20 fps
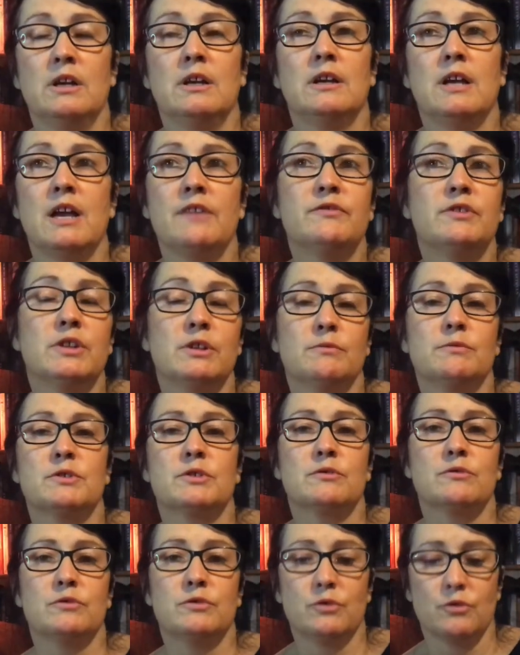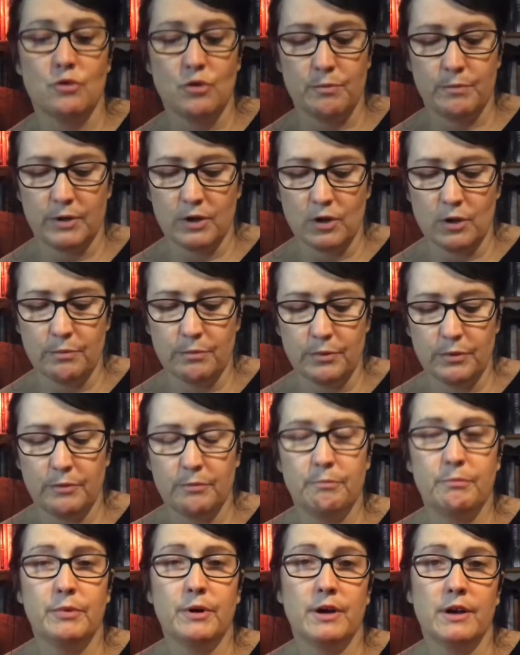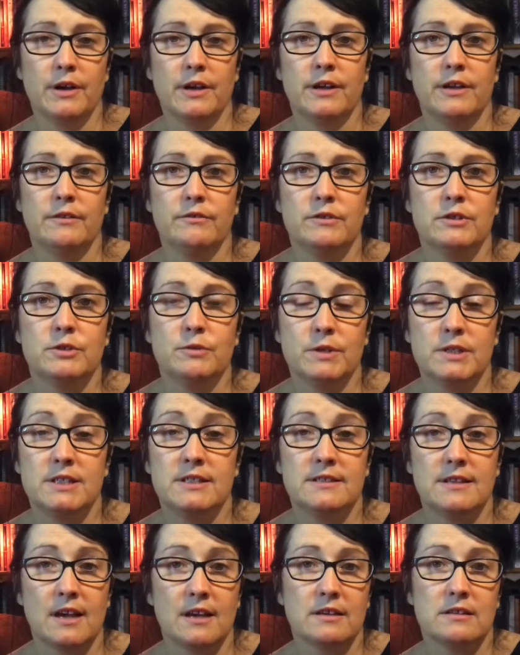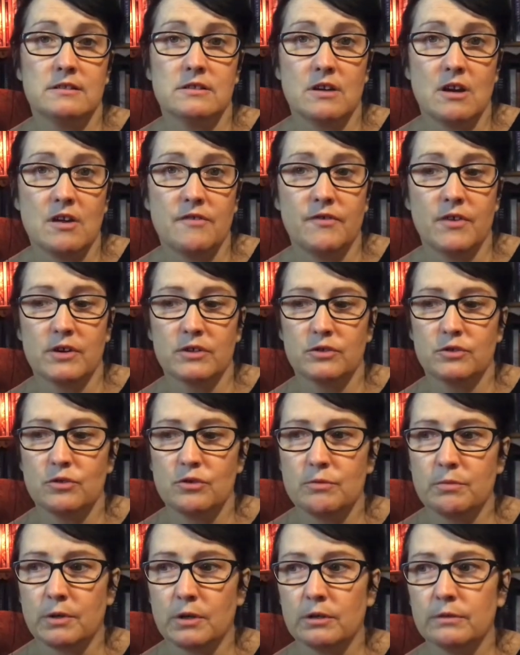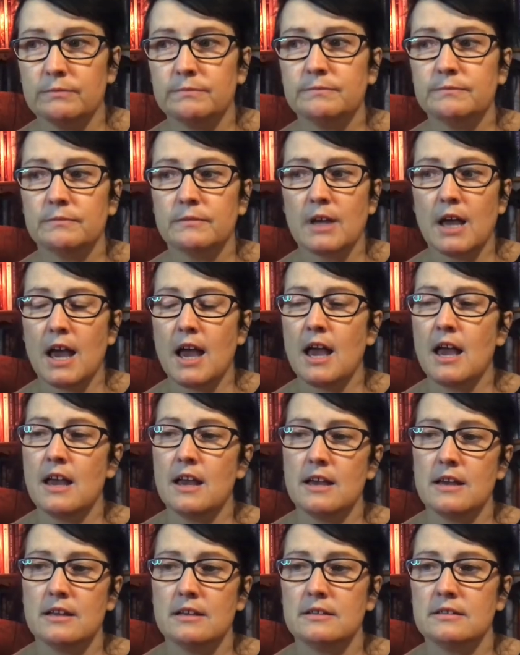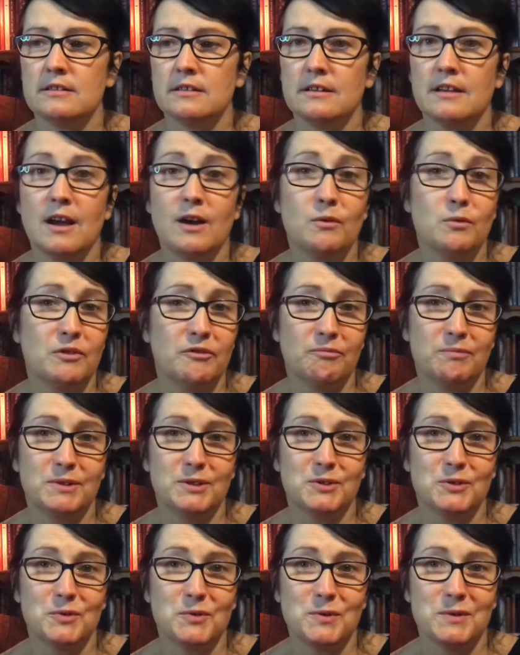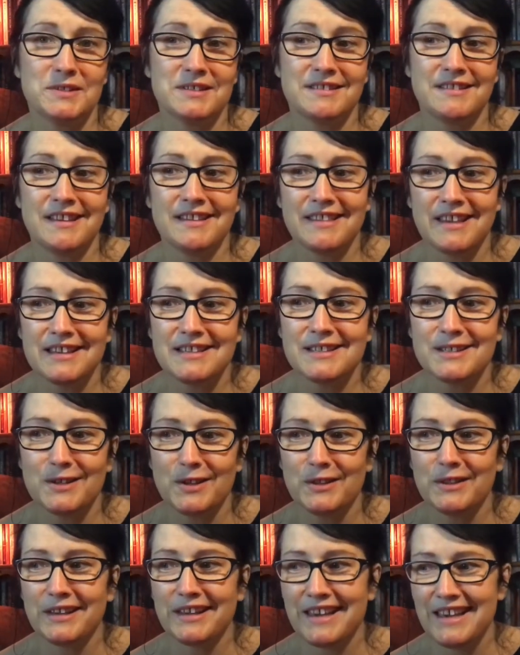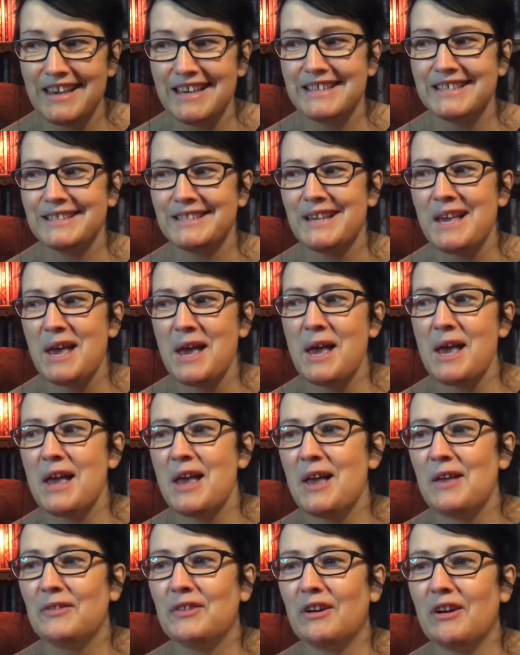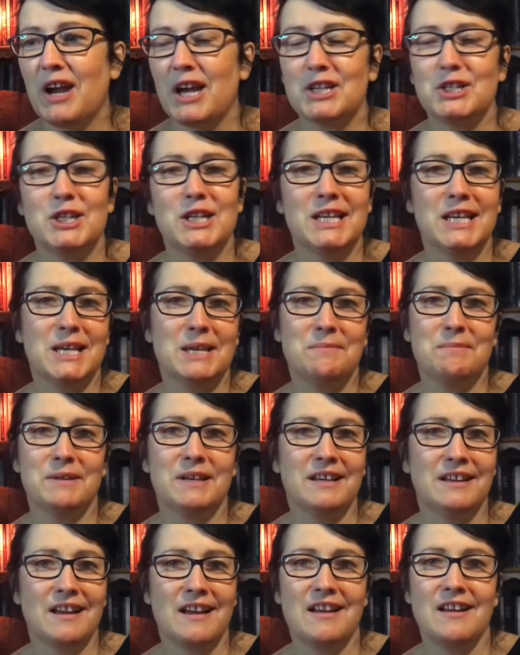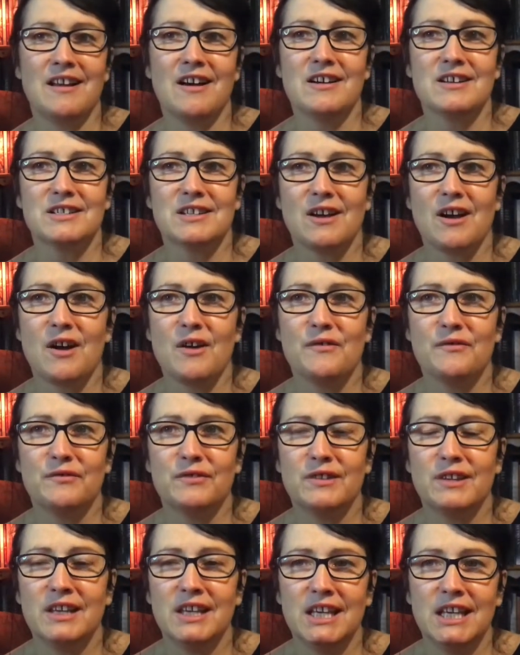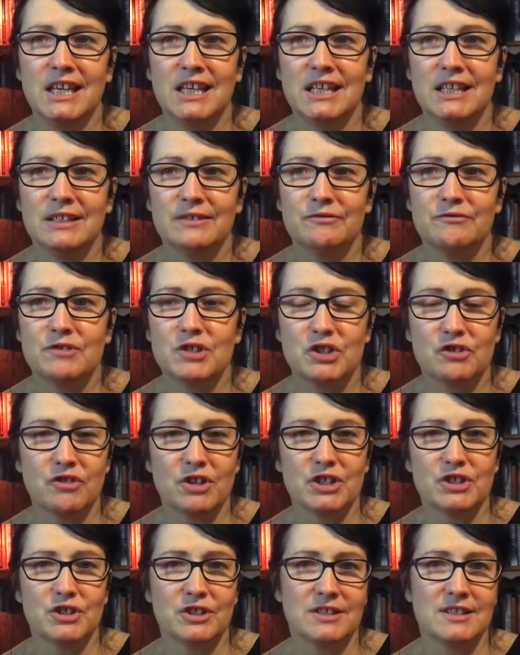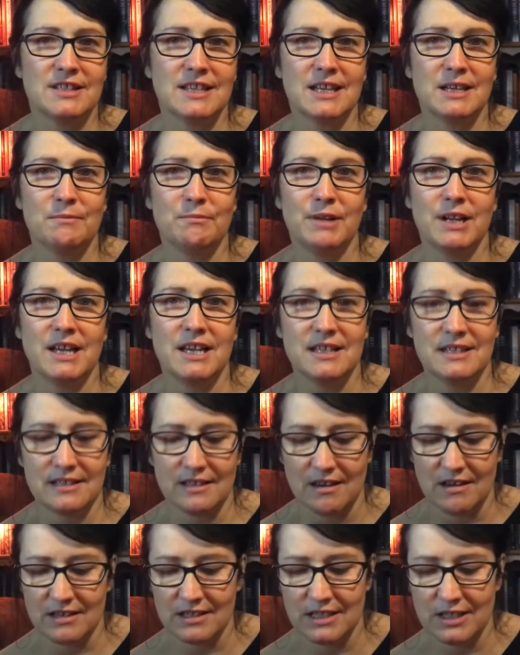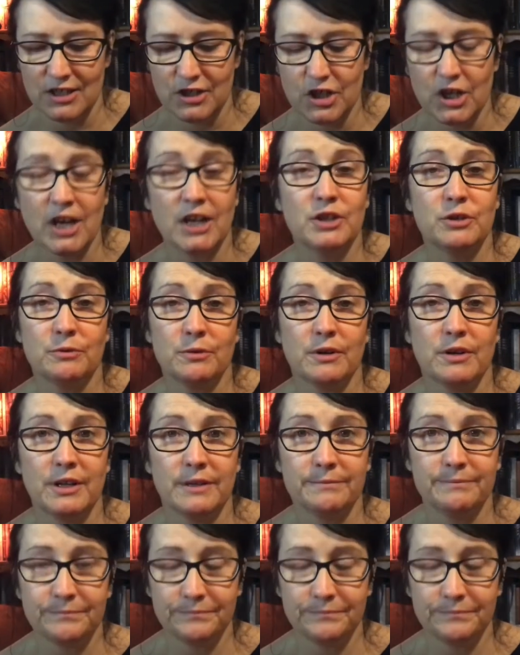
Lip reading: Everything was going to open up by the 22nd of October. And now we've been told that that's not the case. They're actually keeping a lot of the restrictions in place until January.